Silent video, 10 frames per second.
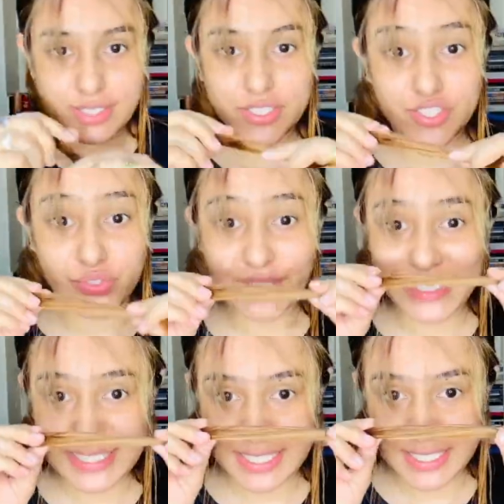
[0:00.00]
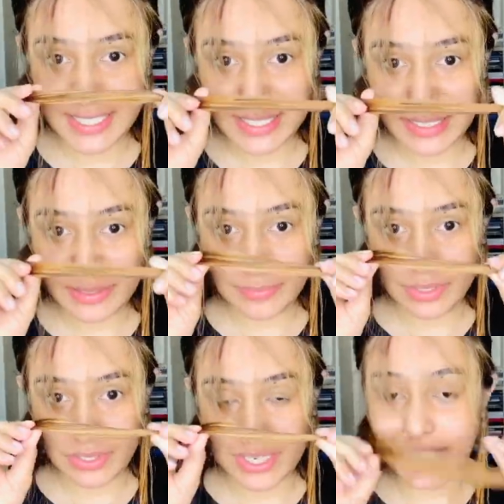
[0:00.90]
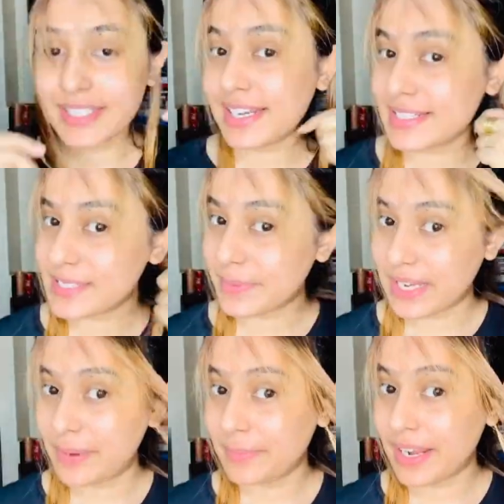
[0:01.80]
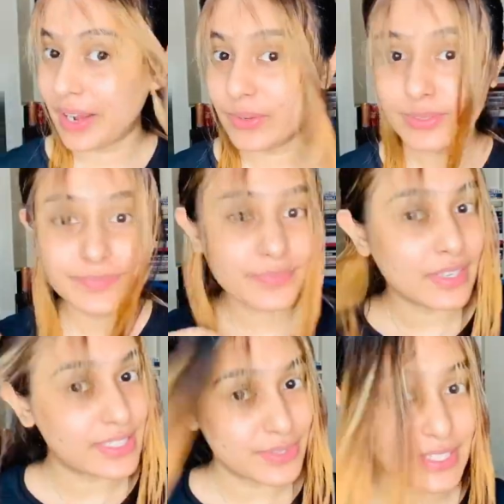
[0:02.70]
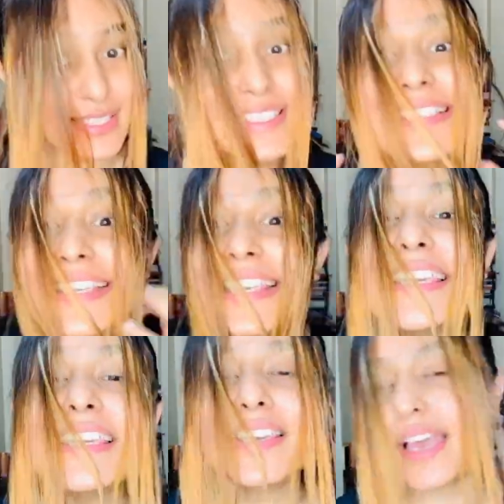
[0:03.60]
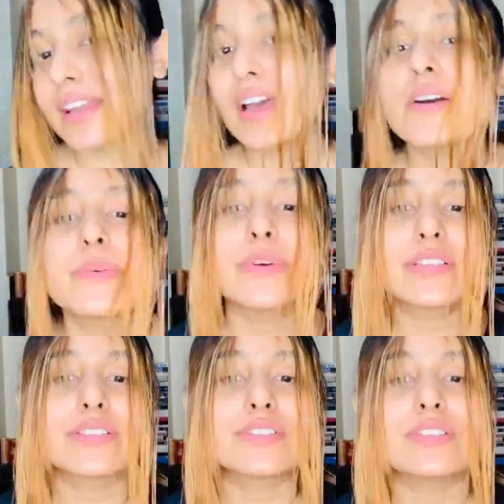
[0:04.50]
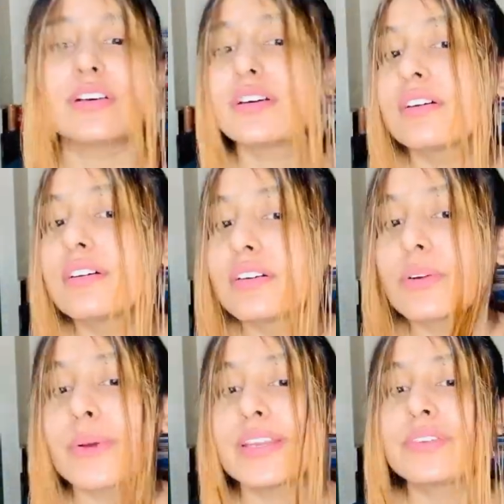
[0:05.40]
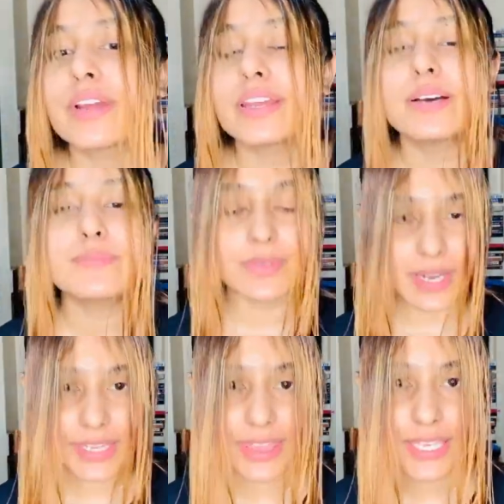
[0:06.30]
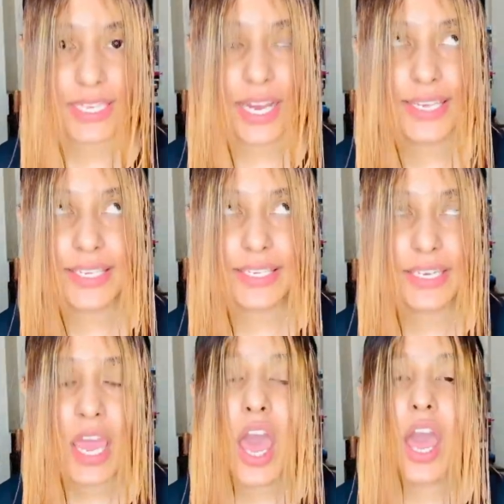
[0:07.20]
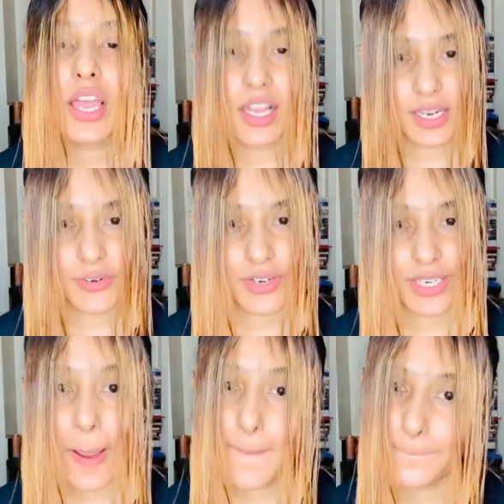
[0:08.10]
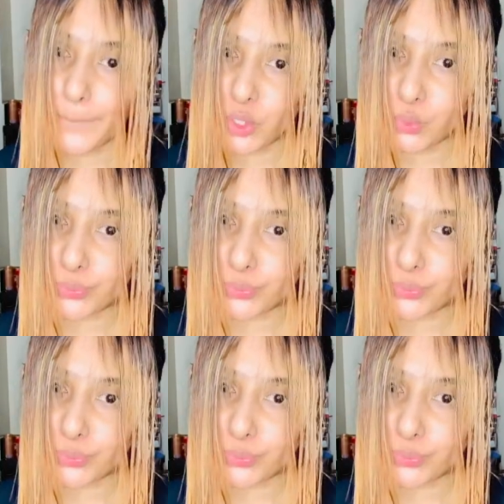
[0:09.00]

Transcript: so this is the blonde that it's become now as you can see and now it's quite dried up so I think I can color it blue